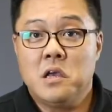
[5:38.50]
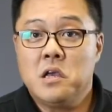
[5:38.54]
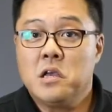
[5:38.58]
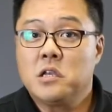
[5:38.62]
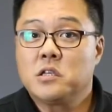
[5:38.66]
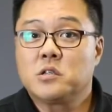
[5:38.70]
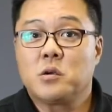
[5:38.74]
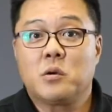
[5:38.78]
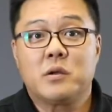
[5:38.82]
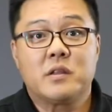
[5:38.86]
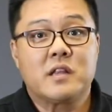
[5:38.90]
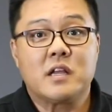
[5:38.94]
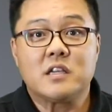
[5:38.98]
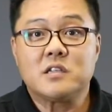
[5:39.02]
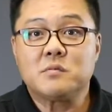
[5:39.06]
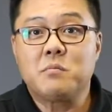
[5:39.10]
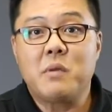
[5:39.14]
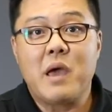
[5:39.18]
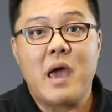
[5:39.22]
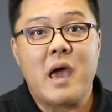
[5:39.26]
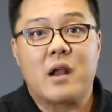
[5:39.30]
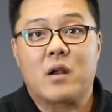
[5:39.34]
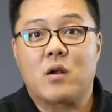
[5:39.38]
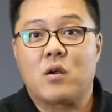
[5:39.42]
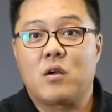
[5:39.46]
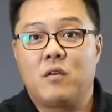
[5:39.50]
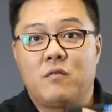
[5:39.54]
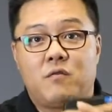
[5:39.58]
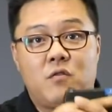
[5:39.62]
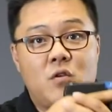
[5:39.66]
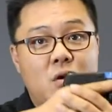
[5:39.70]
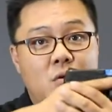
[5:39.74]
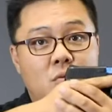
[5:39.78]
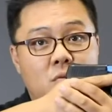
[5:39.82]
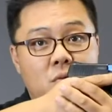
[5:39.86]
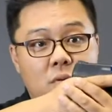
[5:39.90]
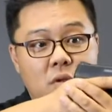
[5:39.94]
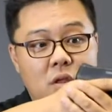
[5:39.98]
So it doesn't matter if
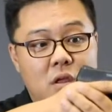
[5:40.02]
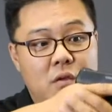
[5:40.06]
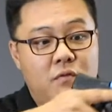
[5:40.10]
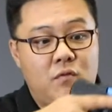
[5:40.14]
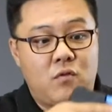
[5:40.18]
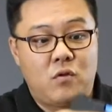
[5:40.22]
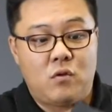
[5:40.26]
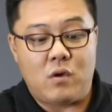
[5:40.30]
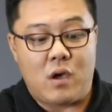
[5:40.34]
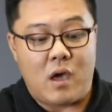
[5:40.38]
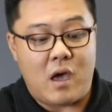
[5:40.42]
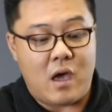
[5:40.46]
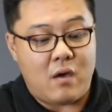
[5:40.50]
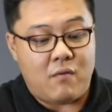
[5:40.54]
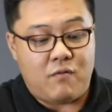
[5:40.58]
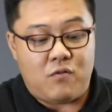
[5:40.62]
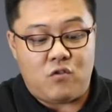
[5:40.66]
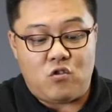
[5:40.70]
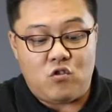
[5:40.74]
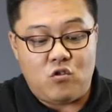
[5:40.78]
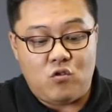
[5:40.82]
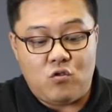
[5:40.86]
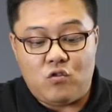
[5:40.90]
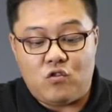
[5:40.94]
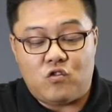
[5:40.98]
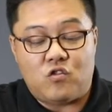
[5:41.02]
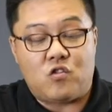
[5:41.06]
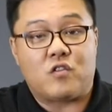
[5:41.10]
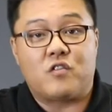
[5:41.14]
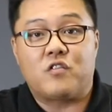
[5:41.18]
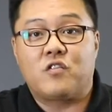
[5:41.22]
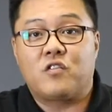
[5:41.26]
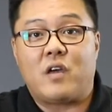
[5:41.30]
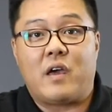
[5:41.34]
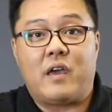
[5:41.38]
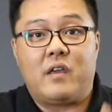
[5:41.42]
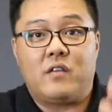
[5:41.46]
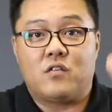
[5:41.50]
you have used your
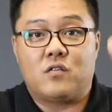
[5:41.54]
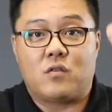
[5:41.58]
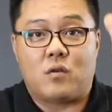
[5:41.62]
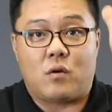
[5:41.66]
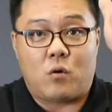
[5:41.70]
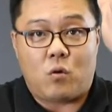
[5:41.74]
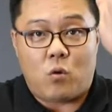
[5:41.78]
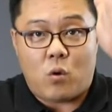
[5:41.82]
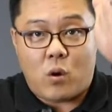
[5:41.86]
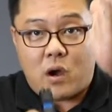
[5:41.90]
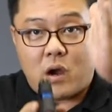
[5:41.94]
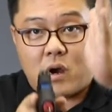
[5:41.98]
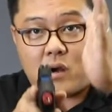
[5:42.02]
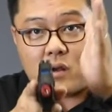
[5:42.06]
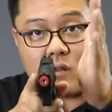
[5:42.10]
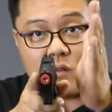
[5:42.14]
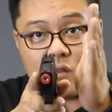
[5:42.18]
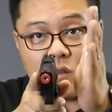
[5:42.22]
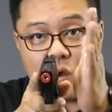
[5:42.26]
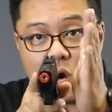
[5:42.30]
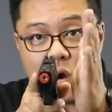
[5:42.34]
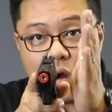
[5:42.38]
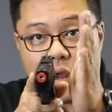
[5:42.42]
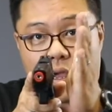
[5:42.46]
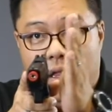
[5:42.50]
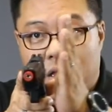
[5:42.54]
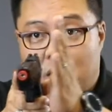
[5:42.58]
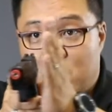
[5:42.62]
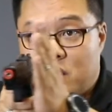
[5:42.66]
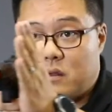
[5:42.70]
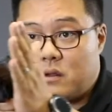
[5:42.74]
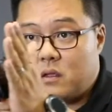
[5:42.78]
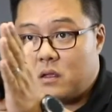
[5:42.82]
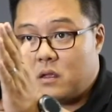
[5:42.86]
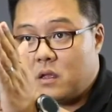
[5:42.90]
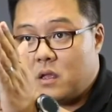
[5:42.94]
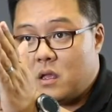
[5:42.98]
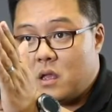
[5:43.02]
sights to acquire the target,
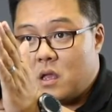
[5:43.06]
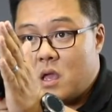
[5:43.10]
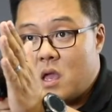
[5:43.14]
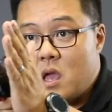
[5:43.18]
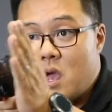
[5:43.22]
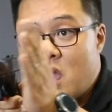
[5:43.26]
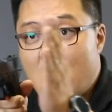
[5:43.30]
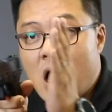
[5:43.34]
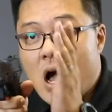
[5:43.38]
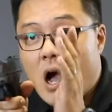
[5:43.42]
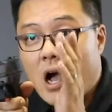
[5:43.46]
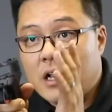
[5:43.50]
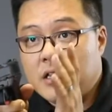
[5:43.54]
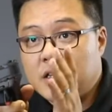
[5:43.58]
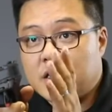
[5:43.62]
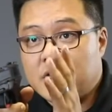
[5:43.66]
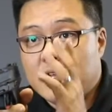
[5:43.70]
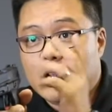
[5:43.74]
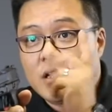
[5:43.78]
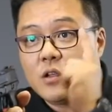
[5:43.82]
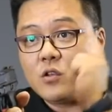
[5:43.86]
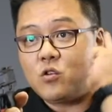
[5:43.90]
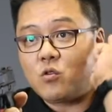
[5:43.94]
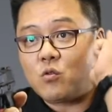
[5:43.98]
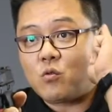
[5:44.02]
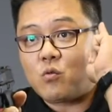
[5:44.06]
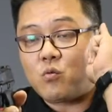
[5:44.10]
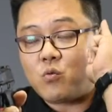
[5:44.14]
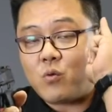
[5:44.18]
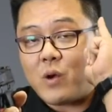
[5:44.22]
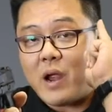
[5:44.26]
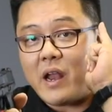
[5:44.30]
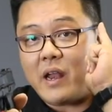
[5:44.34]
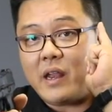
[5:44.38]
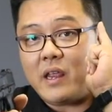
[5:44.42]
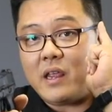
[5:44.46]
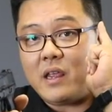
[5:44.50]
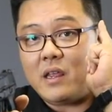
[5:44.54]
until you're
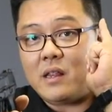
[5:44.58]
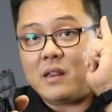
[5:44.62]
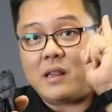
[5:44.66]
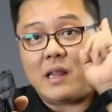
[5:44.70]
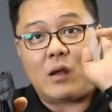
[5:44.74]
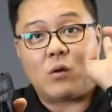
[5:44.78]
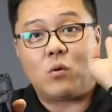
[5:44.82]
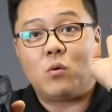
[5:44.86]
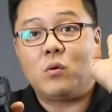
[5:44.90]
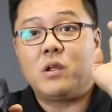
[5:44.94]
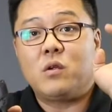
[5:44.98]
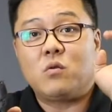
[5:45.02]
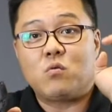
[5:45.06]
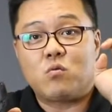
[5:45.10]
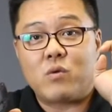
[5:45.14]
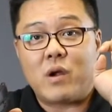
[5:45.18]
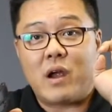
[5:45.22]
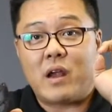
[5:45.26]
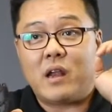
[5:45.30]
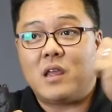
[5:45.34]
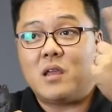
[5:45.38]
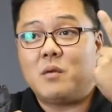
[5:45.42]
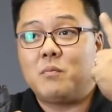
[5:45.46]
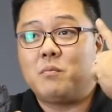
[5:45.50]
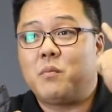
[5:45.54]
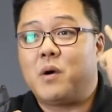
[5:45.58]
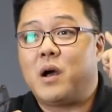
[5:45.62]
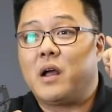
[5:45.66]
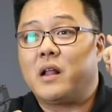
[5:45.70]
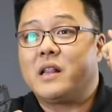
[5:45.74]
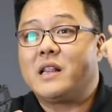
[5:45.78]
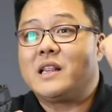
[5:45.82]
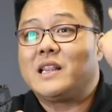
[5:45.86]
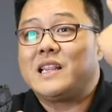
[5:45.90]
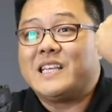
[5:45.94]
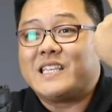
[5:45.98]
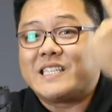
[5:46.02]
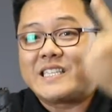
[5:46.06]
ready, not only ready,
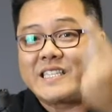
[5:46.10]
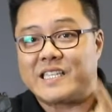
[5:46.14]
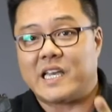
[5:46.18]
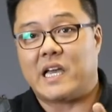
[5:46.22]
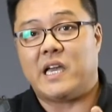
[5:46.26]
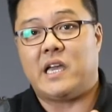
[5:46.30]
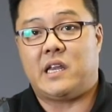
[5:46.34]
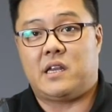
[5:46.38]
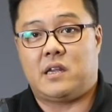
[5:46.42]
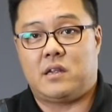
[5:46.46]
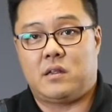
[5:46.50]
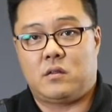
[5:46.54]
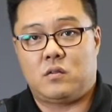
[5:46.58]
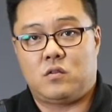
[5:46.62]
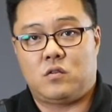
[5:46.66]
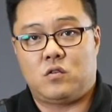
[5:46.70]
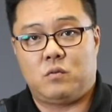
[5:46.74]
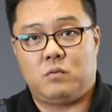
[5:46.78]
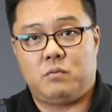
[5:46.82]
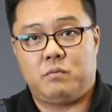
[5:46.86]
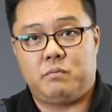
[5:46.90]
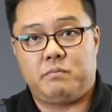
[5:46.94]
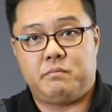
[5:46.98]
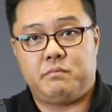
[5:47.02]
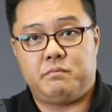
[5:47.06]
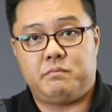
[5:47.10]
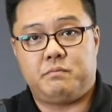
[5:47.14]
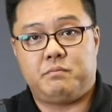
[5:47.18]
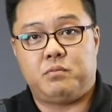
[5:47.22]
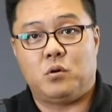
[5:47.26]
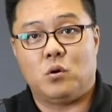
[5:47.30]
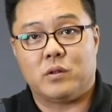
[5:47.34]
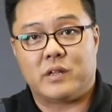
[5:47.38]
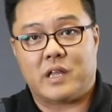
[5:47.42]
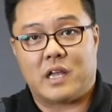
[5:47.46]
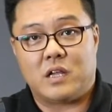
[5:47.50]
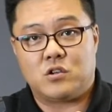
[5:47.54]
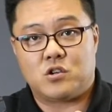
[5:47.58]
but decided to
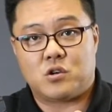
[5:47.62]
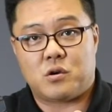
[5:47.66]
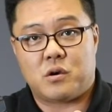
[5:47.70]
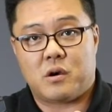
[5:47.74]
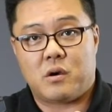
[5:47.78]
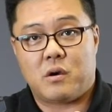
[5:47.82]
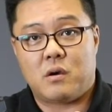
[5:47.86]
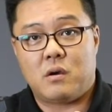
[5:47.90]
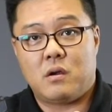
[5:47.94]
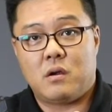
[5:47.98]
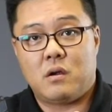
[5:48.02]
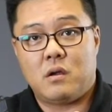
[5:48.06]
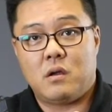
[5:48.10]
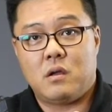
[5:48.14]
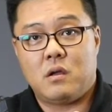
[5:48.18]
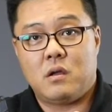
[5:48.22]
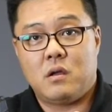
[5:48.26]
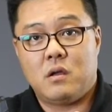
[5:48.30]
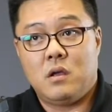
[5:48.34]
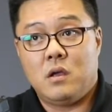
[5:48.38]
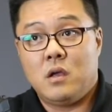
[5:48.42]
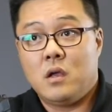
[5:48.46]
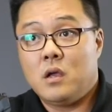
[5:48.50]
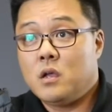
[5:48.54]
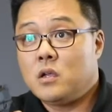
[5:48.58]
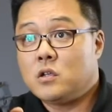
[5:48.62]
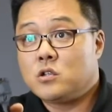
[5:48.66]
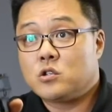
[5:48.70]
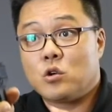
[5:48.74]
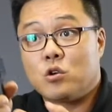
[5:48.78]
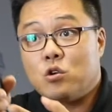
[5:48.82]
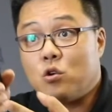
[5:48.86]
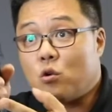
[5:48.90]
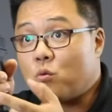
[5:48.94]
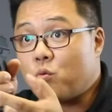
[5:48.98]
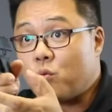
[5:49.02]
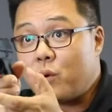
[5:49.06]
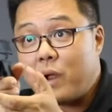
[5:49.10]
pull that trigger. So
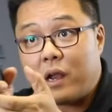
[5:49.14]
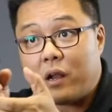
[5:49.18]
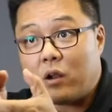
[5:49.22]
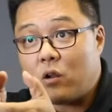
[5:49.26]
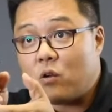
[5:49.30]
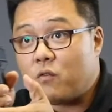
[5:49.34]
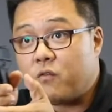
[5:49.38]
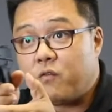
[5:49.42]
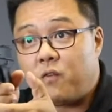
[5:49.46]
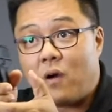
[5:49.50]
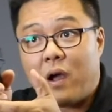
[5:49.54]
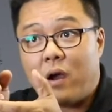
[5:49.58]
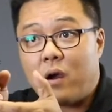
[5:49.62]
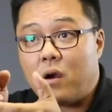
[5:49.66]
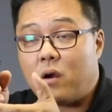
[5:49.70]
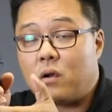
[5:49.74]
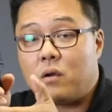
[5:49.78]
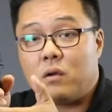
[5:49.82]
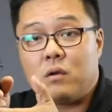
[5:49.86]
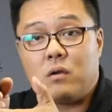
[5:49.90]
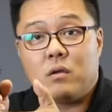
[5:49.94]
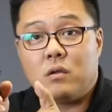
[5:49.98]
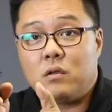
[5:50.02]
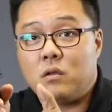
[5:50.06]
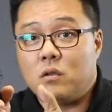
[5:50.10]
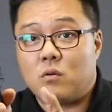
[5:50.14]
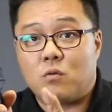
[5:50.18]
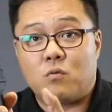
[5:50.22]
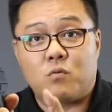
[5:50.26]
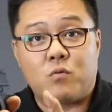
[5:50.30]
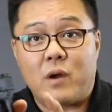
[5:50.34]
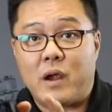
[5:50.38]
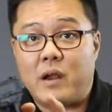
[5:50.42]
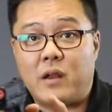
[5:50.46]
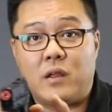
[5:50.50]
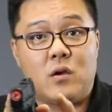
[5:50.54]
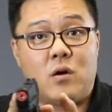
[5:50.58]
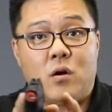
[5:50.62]
you're ready to fire. You're
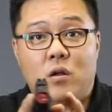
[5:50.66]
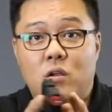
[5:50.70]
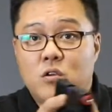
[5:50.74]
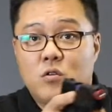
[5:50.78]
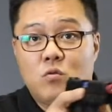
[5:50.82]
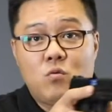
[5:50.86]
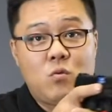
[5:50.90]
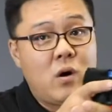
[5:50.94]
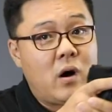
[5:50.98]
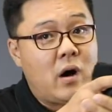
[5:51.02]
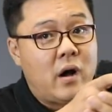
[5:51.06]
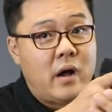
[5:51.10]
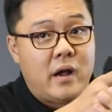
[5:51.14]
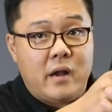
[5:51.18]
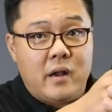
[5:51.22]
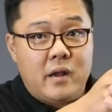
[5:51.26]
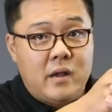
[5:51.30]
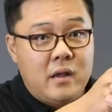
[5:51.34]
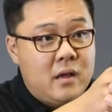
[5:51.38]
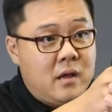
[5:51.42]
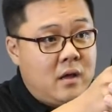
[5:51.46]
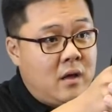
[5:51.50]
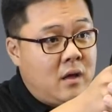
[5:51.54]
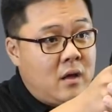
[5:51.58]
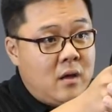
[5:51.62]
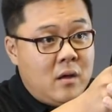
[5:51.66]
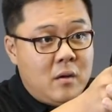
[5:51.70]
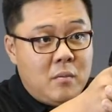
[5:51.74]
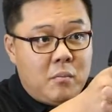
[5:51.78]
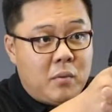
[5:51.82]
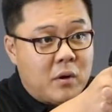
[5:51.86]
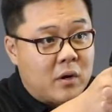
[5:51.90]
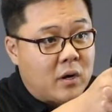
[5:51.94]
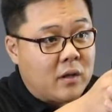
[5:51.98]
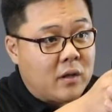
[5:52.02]
ready all you want. But